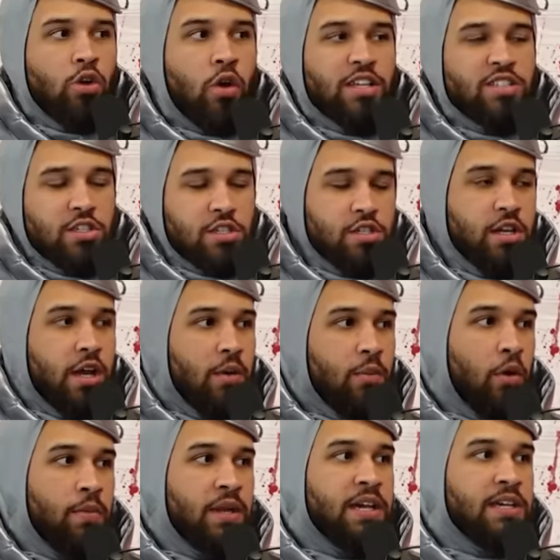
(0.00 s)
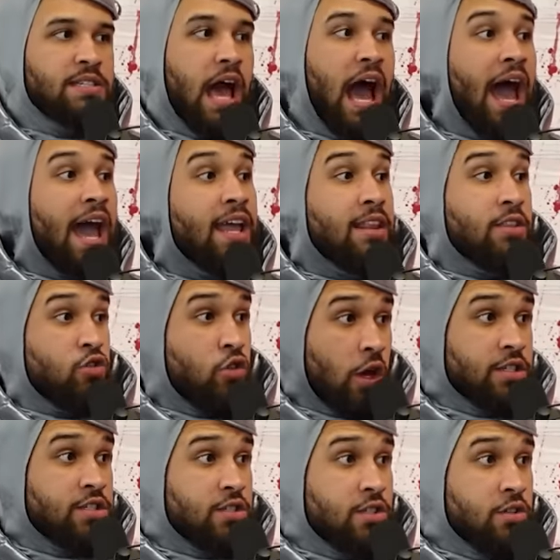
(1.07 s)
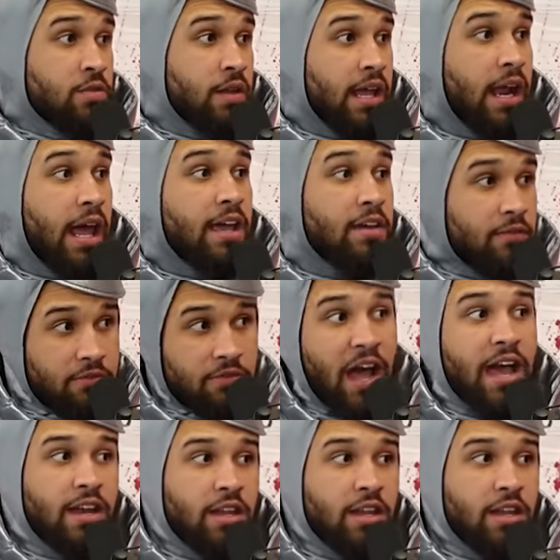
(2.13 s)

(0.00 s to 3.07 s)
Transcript: do I just share more? Because I trust you and I confide